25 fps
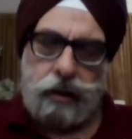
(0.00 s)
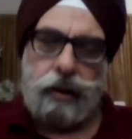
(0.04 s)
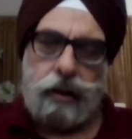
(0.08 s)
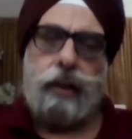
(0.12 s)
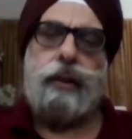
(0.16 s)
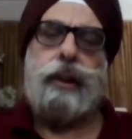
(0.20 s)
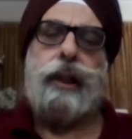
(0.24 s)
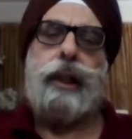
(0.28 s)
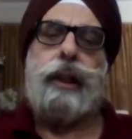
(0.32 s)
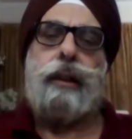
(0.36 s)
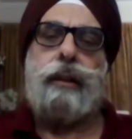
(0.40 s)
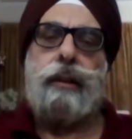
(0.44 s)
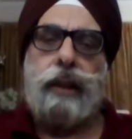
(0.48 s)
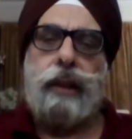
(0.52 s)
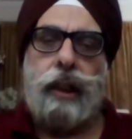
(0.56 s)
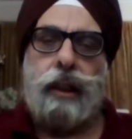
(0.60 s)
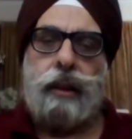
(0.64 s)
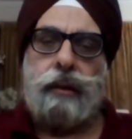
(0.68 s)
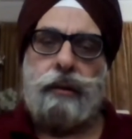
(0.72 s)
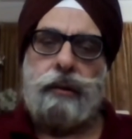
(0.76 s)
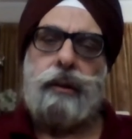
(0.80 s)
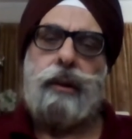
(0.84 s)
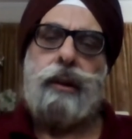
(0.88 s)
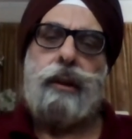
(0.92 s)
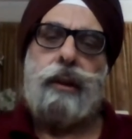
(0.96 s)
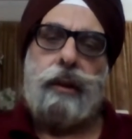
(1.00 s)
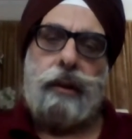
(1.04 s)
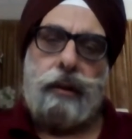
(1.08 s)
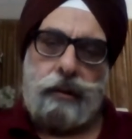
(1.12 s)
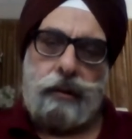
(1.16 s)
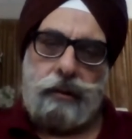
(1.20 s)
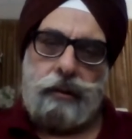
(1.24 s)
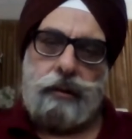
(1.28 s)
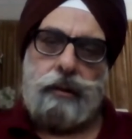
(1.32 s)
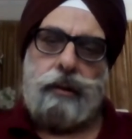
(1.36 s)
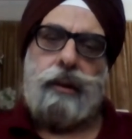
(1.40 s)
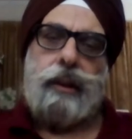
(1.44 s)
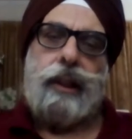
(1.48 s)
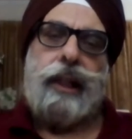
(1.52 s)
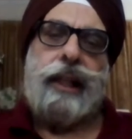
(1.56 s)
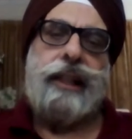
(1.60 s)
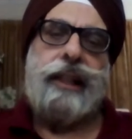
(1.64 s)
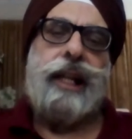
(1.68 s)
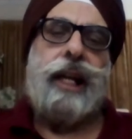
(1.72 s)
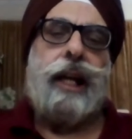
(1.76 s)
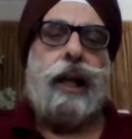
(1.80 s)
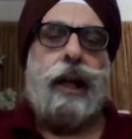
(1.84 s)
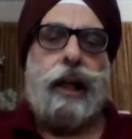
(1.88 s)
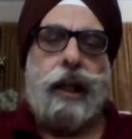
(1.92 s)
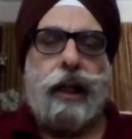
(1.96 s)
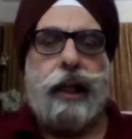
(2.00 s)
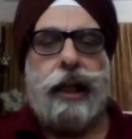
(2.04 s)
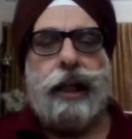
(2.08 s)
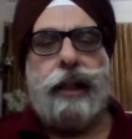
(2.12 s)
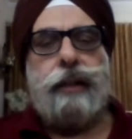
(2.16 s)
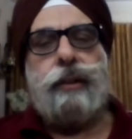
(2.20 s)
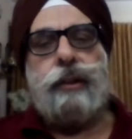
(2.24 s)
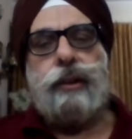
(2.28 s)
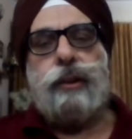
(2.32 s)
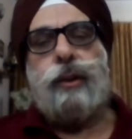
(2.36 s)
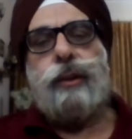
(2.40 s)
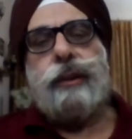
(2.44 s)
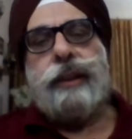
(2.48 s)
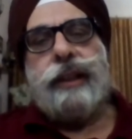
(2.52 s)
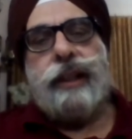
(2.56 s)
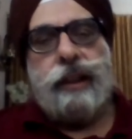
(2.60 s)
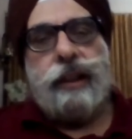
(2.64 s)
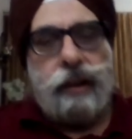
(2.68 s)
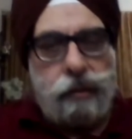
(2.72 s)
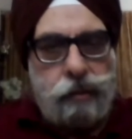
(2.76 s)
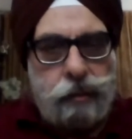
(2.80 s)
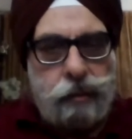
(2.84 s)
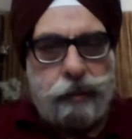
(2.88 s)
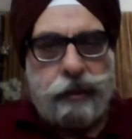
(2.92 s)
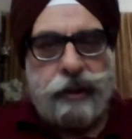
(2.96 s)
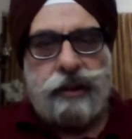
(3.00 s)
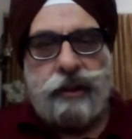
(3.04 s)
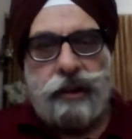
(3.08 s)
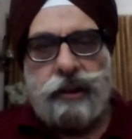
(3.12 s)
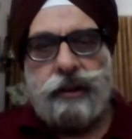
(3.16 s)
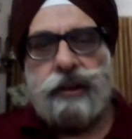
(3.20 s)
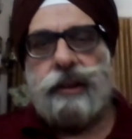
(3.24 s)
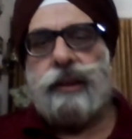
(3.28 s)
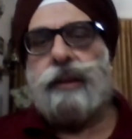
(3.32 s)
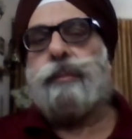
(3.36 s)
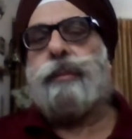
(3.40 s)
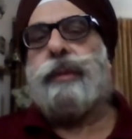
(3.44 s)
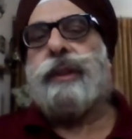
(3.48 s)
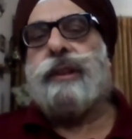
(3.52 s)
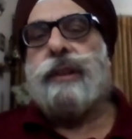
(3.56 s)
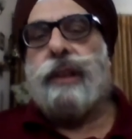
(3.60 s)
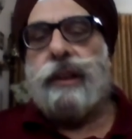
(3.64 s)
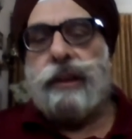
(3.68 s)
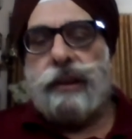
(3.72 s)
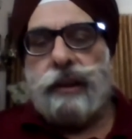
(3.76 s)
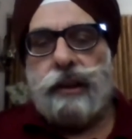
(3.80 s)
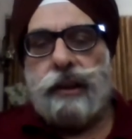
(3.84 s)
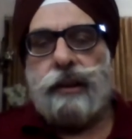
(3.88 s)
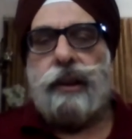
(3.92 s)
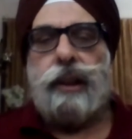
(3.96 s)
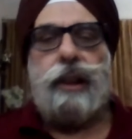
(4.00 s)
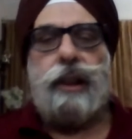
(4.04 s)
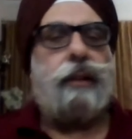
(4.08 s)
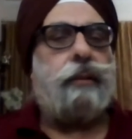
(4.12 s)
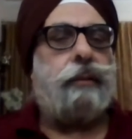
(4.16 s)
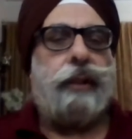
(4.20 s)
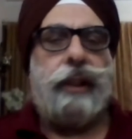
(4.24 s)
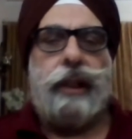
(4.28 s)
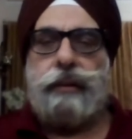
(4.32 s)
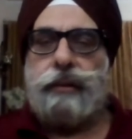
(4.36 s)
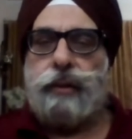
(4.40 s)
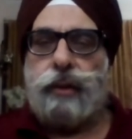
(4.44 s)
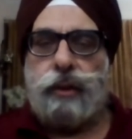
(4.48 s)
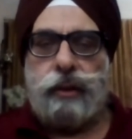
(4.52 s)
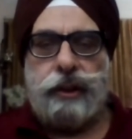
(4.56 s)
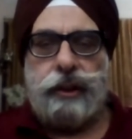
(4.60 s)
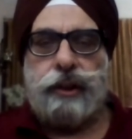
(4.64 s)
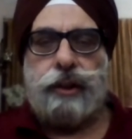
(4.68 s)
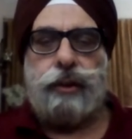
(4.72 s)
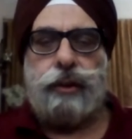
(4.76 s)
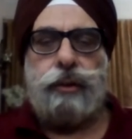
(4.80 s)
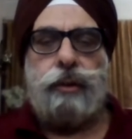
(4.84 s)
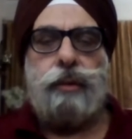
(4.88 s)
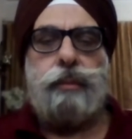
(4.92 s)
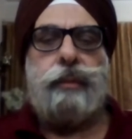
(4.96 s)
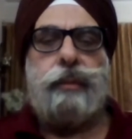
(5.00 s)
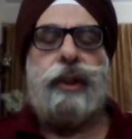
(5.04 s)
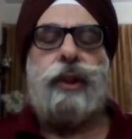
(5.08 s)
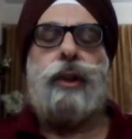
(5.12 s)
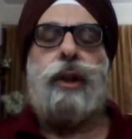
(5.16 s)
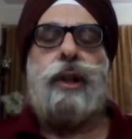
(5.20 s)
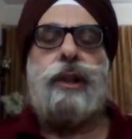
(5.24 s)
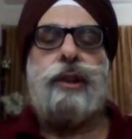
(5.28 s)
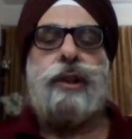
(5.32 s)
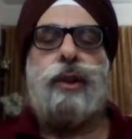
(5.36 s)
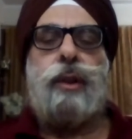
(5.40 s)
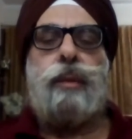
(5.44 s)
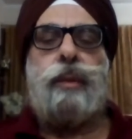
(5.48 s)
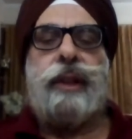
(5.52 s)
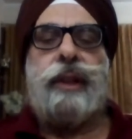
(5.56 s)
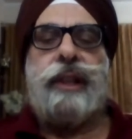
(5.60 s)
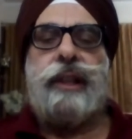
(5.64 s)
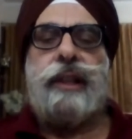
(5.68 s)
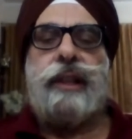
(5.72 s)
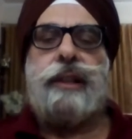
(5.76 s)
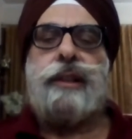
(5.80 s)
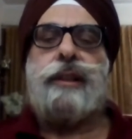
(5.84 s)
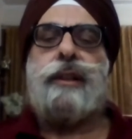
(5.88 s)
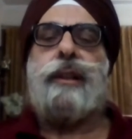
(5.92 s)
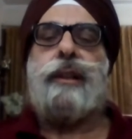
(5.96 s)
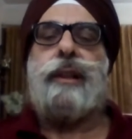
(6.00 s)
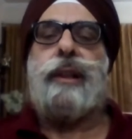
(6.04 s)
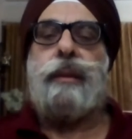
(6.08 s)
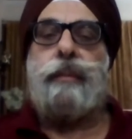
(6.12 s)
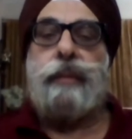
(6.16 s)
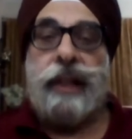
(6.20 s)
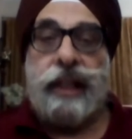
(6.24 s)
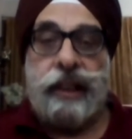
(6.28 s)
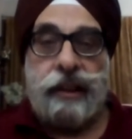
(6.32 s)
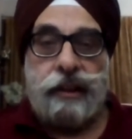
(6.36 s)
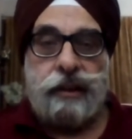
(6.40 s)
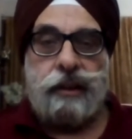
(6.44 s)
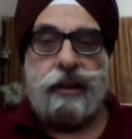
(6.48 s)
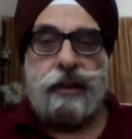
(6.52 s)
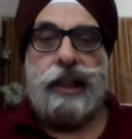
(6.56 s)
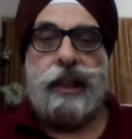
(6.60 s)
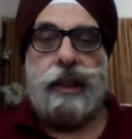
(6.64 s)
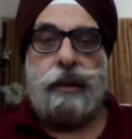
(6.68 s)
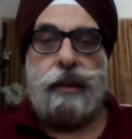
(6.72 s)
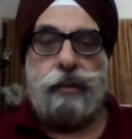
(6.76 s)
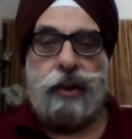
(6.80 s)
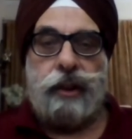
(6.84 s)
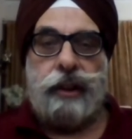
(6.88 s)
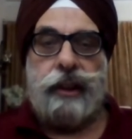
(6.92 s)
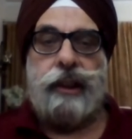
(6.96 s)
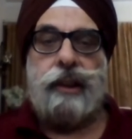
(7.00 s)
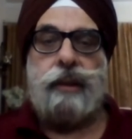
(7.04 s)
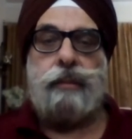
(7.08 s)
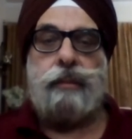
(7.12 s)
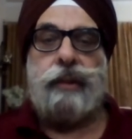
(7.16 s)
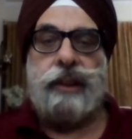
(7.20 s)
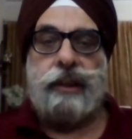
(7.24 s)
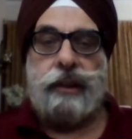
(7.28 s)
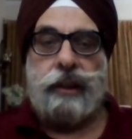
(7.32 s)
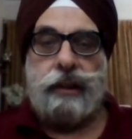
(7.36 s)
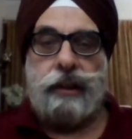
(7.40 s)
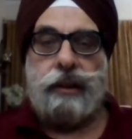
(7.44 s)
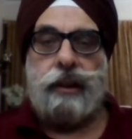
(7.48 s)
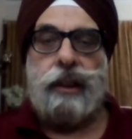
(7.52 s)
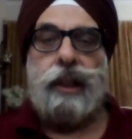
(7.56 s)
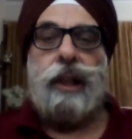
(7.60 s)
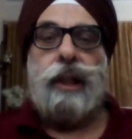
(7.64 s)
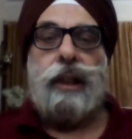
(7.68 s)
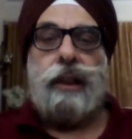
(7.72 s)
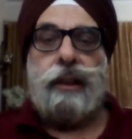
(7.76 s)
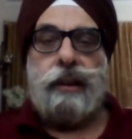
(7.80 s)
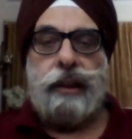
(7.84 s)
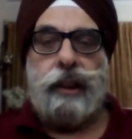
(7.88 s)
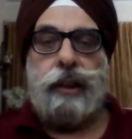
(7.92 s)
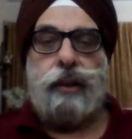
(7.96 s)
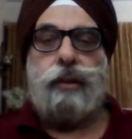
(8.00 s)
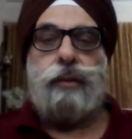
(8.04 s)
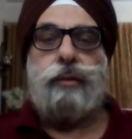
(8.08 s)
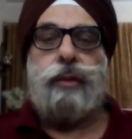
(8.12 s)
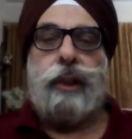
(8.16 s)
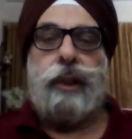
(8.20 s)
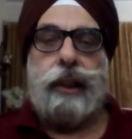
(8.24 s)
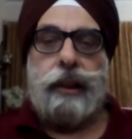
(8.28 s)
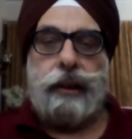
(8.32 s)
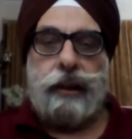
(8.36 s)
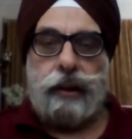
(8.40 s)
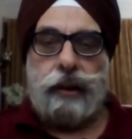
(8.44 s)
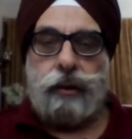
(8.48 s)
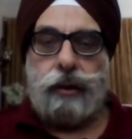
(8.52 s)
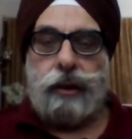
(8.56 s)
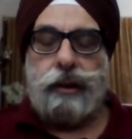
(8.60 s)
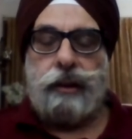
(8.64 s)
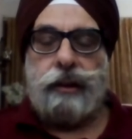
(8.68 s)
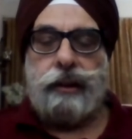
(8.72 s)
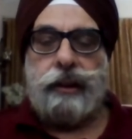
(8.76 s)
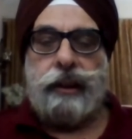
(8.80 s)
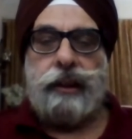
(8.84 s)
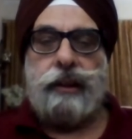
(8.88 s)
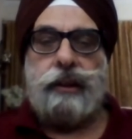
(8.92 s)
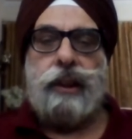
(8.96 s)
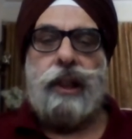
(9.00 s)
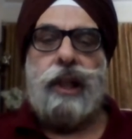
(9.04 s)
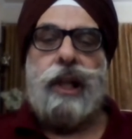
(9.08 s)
okay, I was looking at it businesses. Businesses, we have no issue, because nobody discriminates anybody in business. They look for other qualities.